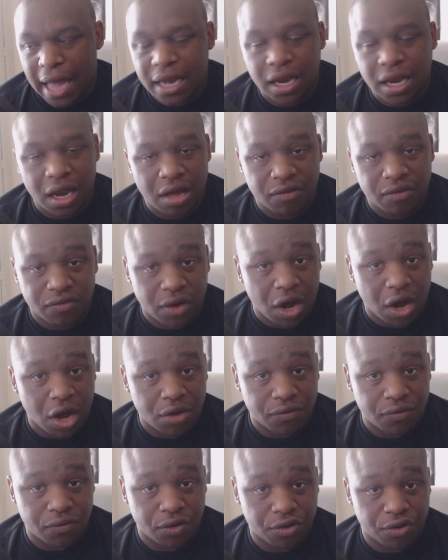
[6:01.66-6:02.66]
I love
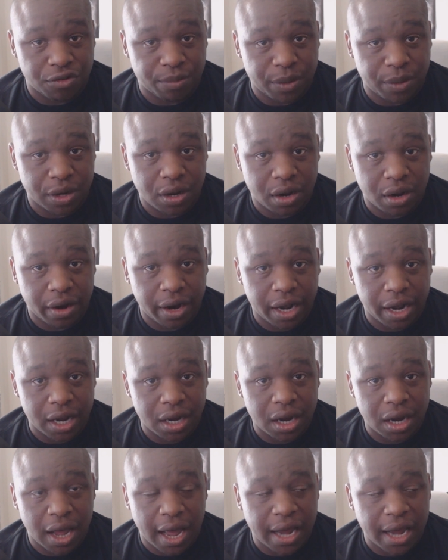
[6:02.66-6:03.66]
law enforcement, all right?